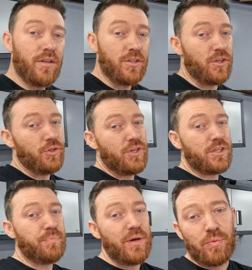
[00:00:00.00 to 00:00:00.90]
So
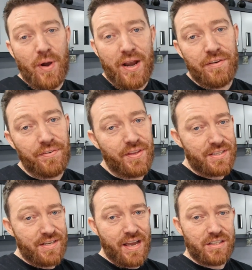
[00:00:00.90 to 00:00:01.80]
just be ready for
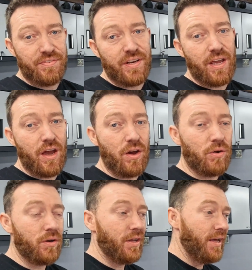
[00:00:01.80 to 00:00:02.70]
this next
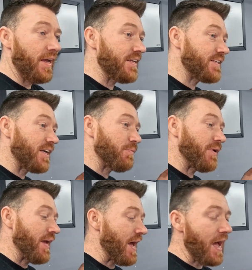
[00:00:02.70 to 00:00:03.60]
video. It's going to
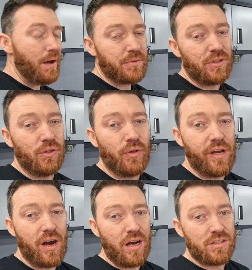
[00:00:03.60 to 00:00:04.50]
be
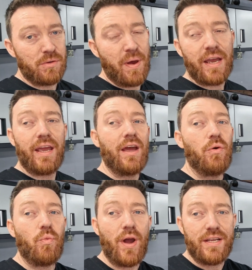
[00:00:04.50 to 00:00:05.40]
absolutely awesome. I
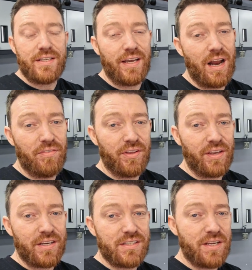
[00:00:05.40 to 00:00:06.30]
can't wait to get
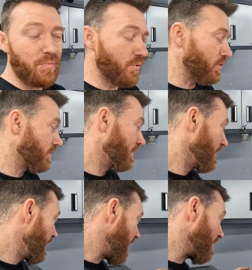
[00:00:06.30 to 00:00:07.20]
everything assembled.
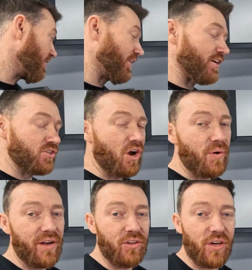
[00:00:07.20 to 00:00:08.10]
Everything's
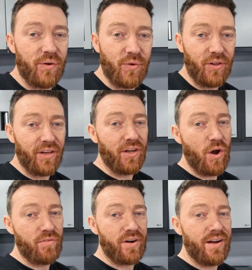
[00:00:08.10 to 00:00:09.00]
already looking really good
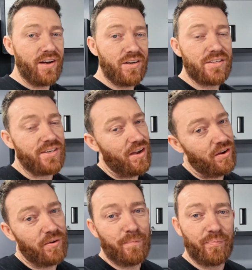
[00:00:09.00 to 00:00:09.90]
over here.
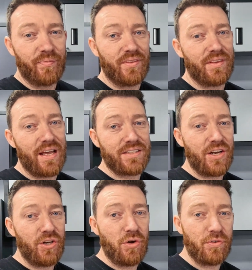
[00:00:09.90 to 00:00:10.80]
So that's
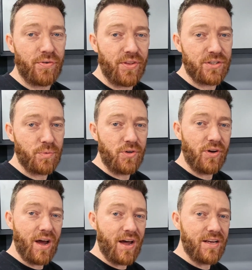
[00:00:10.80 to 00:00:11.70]
going to do it for this one,
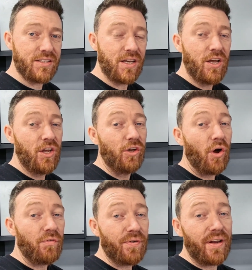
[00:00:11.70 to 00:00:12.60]
you guys.
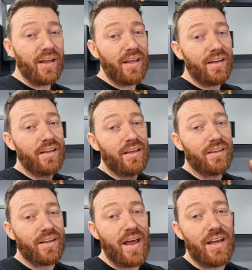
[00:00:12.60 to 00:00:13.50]
Don't forget,
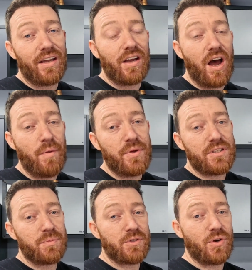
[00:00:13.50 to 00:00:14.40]
like, comment,
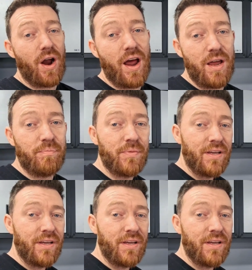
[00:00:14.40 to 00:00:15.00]
subscribe.